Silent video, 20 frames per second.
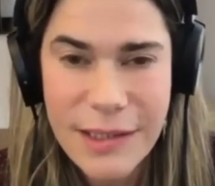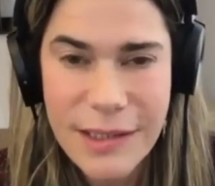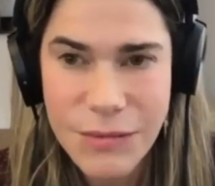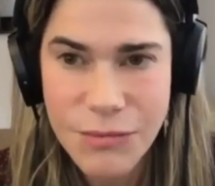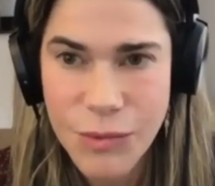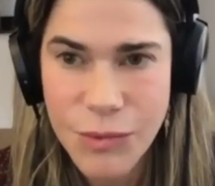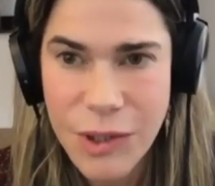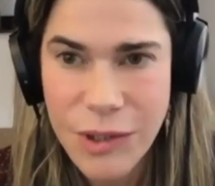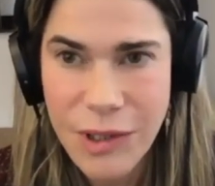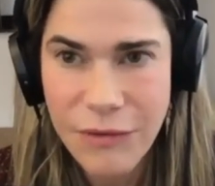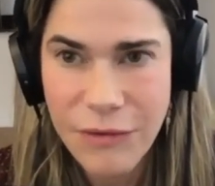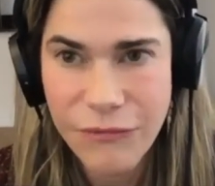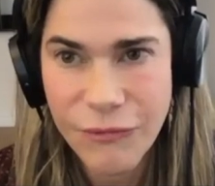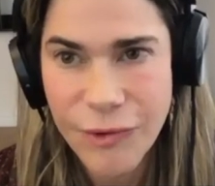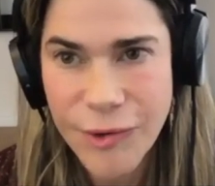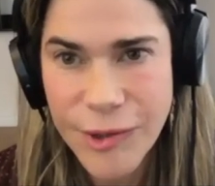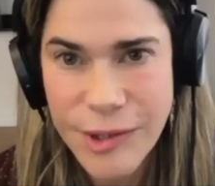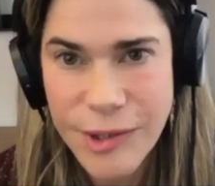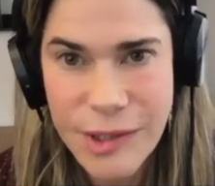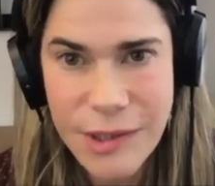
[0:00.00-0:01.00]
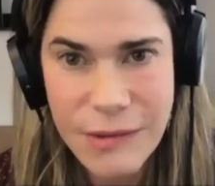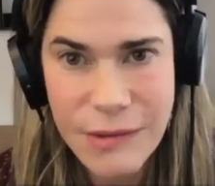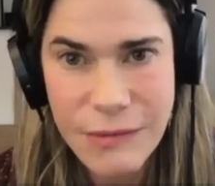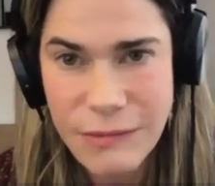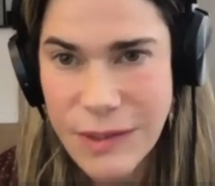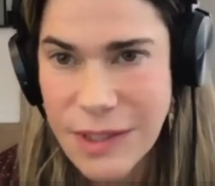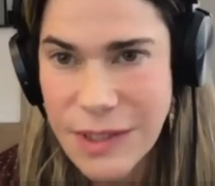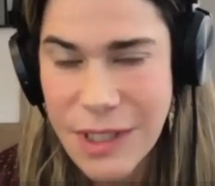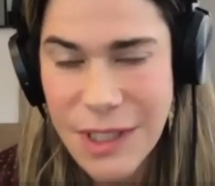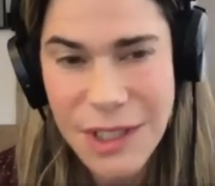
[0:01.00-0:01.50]
we look forward to
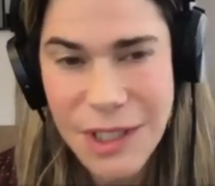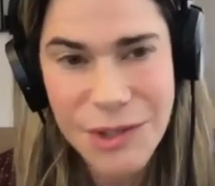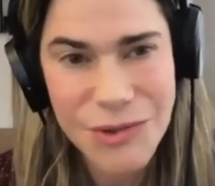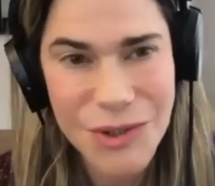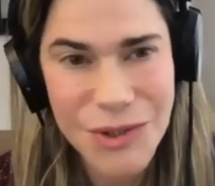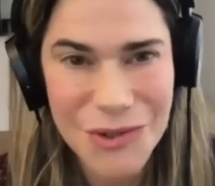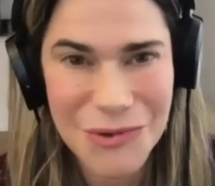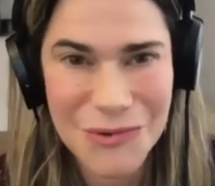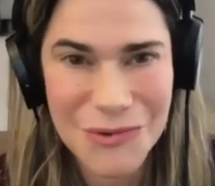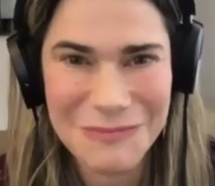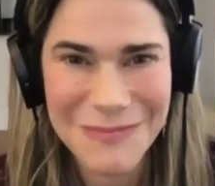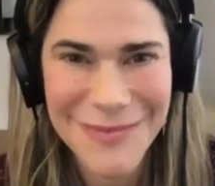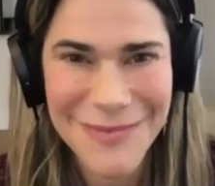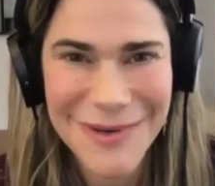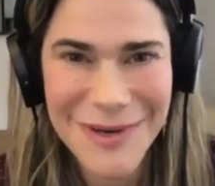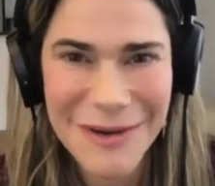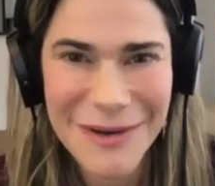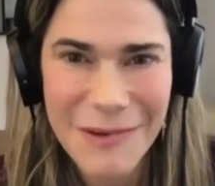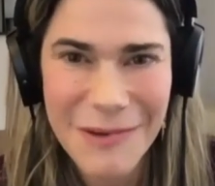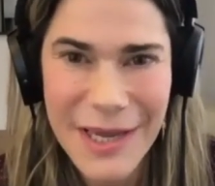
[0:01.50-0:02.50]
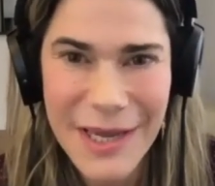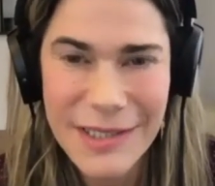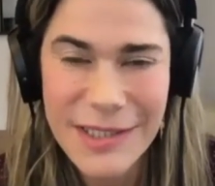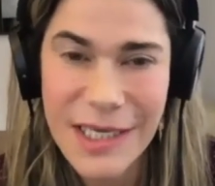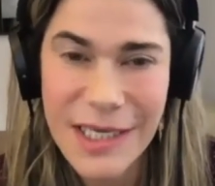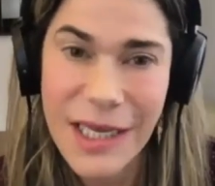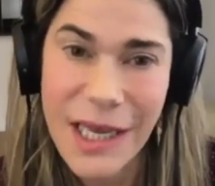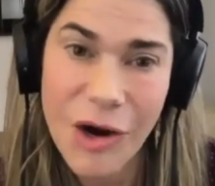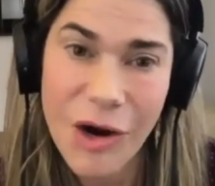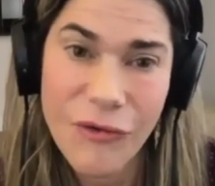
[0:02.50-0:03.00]
seeing you soon. Okay,
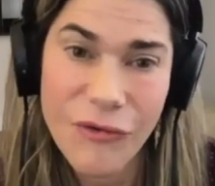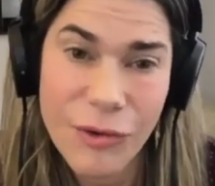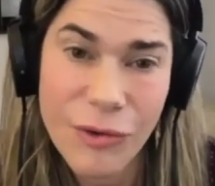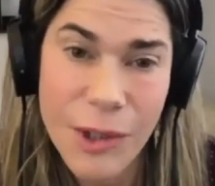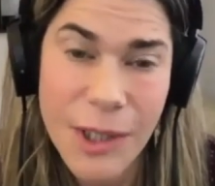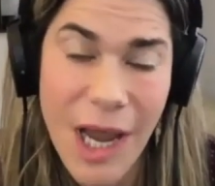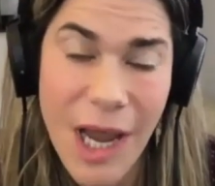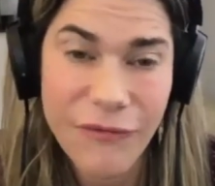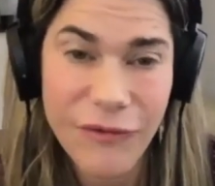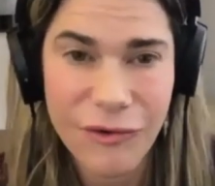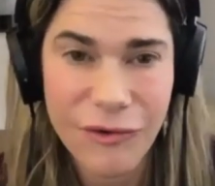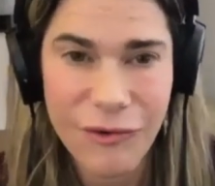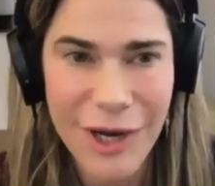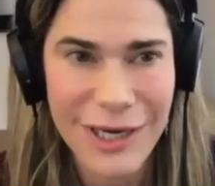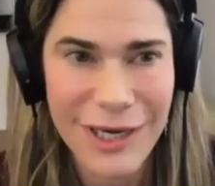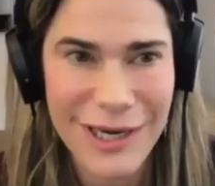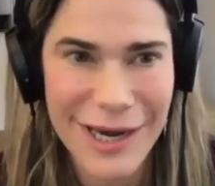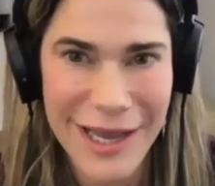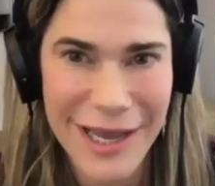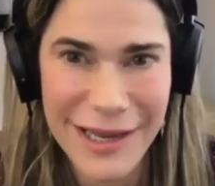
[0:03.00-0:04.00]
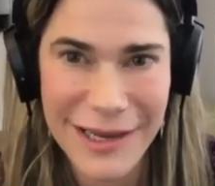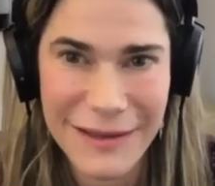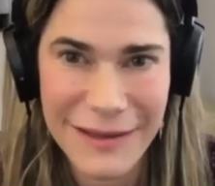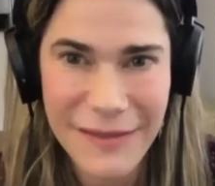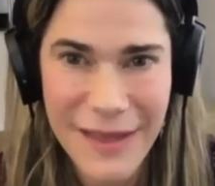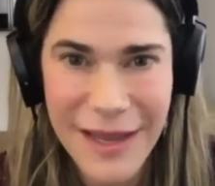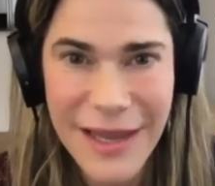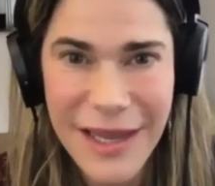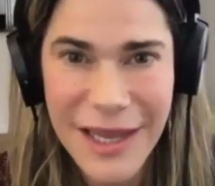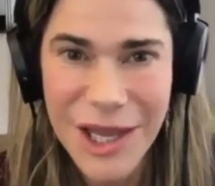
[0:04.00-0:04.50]
take care, everyone. Have a great night.
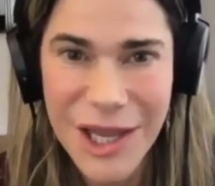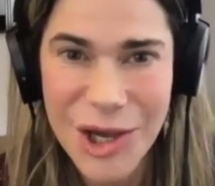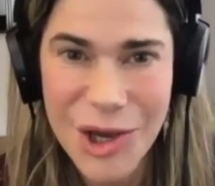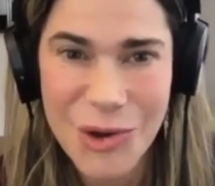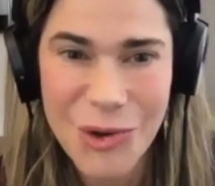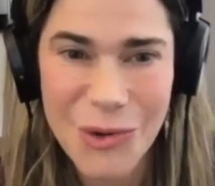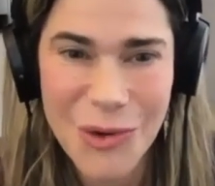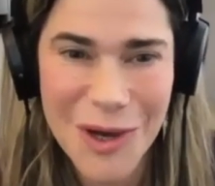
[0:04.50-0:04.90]
Thank you.